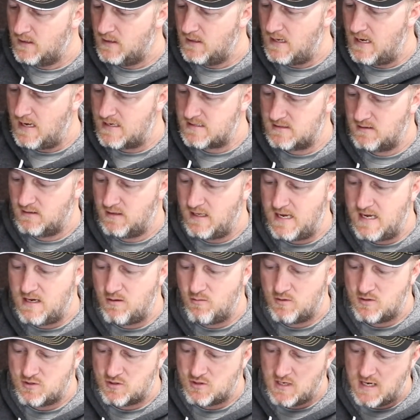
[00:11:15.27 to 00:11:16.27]
has
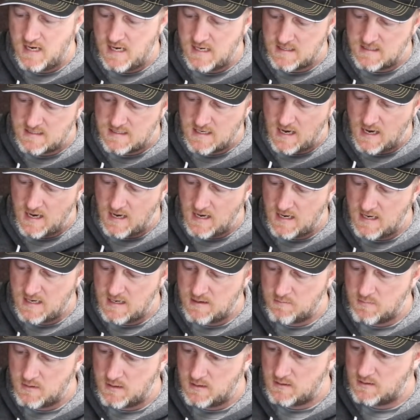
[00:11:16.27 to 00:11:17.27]
language, date,
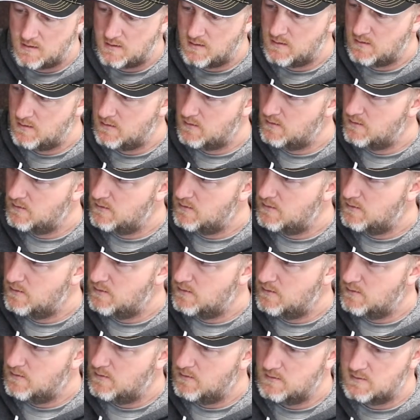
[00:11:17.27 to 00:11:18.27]
time.
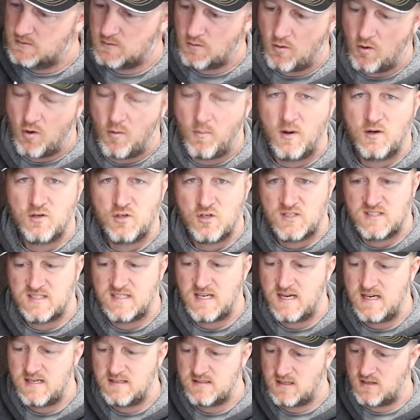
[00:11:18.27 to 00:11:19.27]
So a whole bunch of
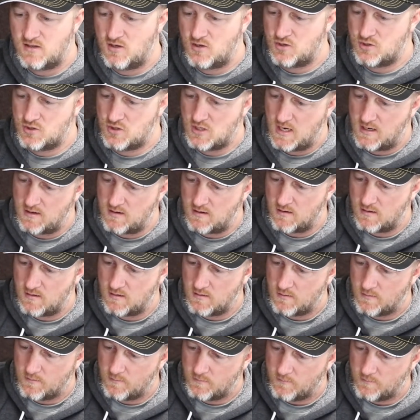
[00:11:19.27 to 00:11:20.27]
settings under
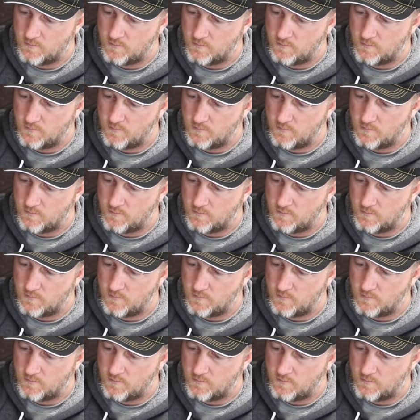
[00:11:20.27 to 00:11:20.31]
general.